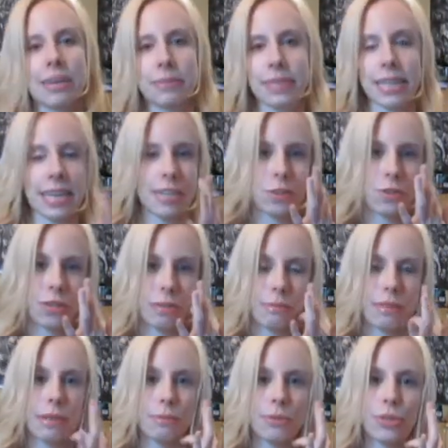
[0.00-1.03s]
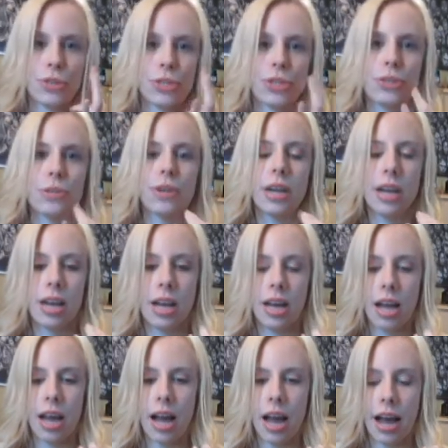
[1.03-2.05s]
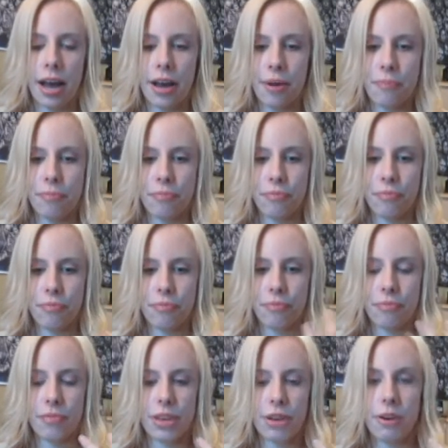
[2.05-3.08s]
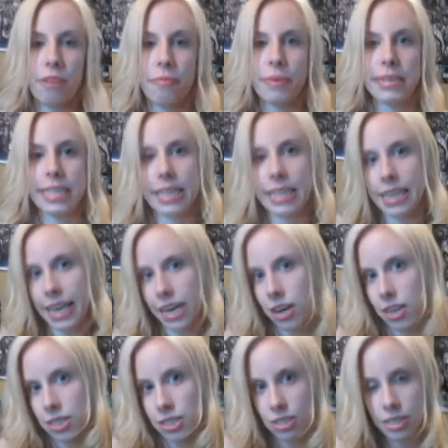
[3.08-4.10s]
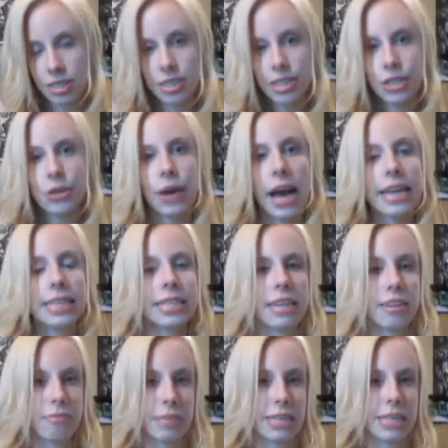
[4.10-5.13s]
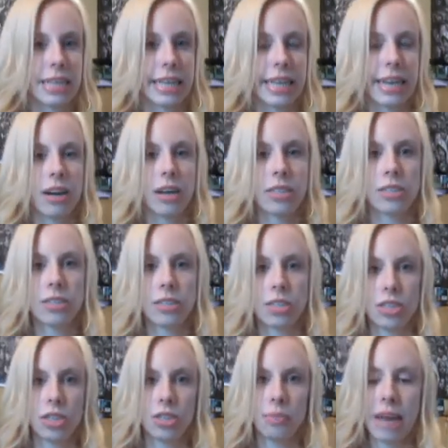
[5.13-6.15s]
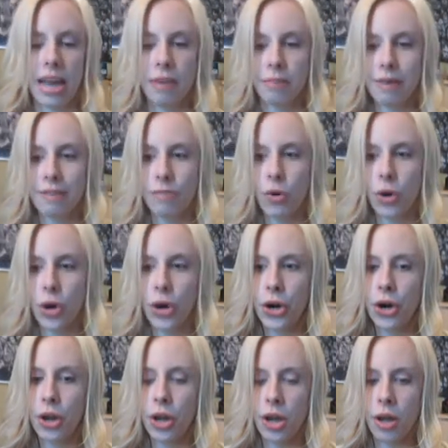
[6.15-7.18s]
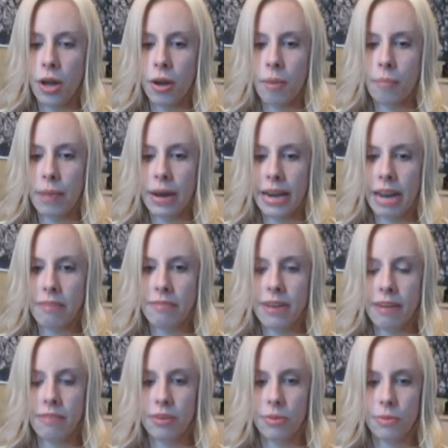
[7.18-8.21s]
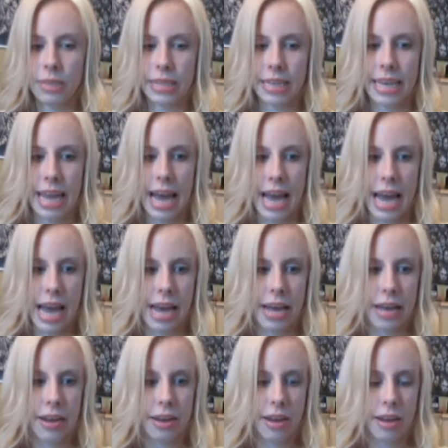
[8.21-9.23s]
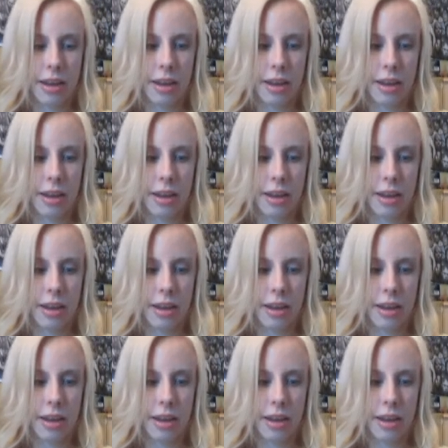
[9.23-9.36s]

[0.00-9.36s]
It was like a dream come true. You know, I've been to Glay concerts in the US and I've been to Glay concerts in Japan before, but I've never really had